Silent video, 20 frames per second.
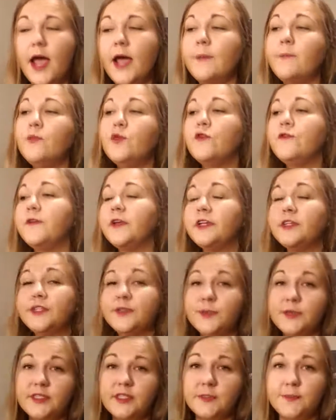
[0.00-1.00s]
and move
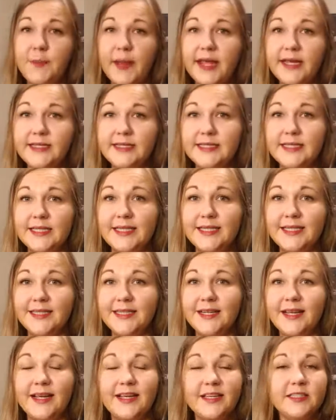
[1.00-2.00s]
into a space that
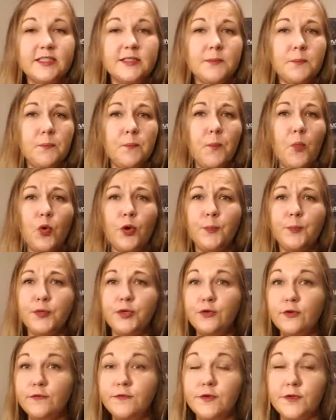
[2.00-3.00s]
is more
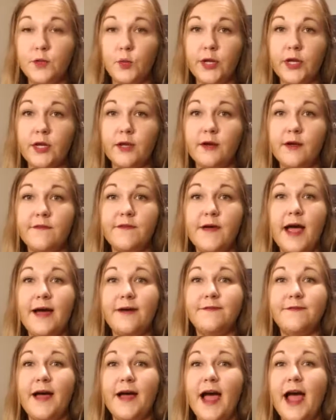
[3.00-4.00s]
beautiful than we could
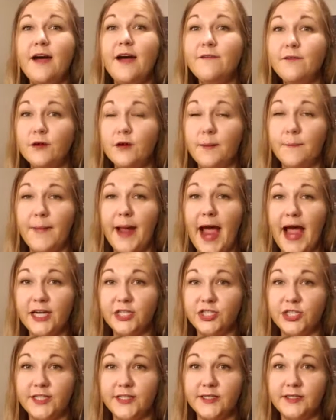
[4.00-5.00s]
have ever
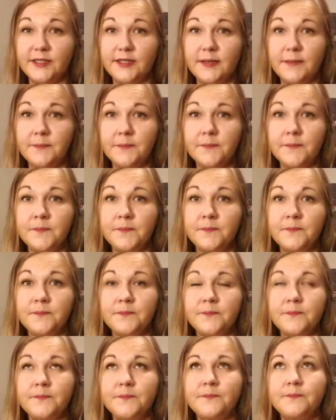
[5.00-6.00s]
imagined.
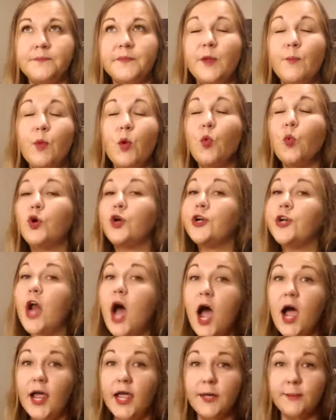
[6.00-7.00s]
But we're
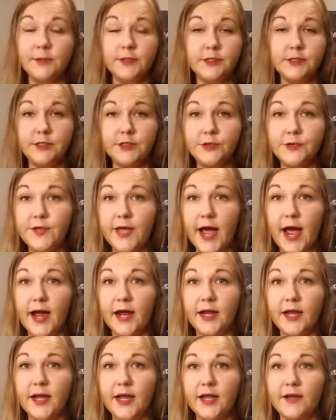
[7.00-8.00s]
not able to do
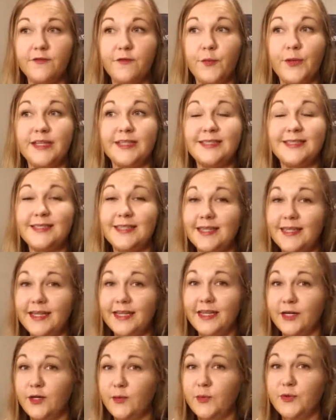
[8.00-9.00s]
that if we sit
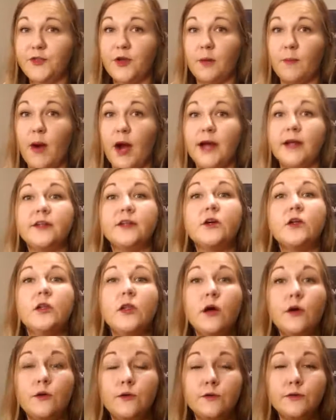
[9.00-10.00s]
here with our mind
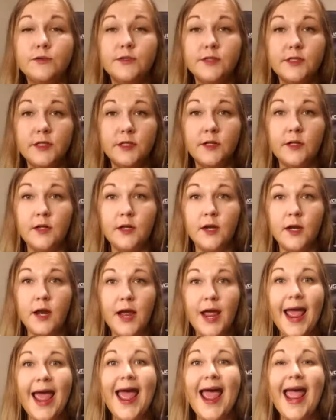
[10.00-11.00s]
closed,
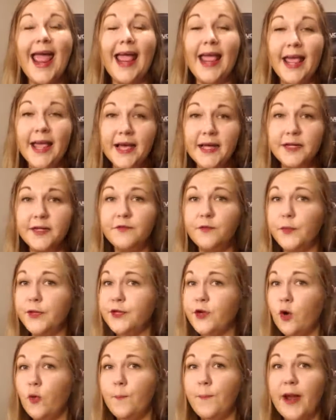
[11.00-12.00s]
and if we
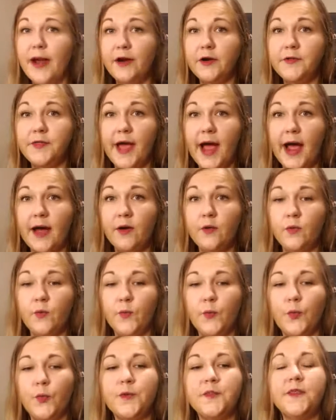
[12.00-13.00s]
don't pair that
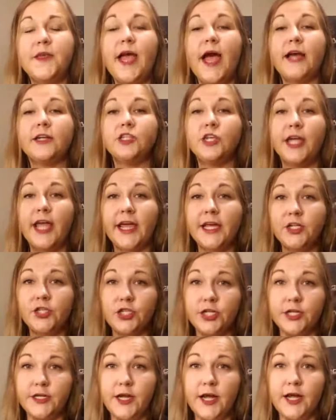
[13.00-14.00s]
with the
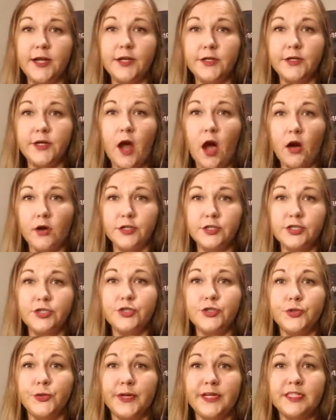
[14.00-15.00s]
education and
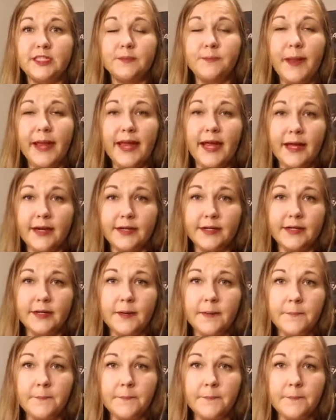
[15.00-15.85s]
knowledge to expand.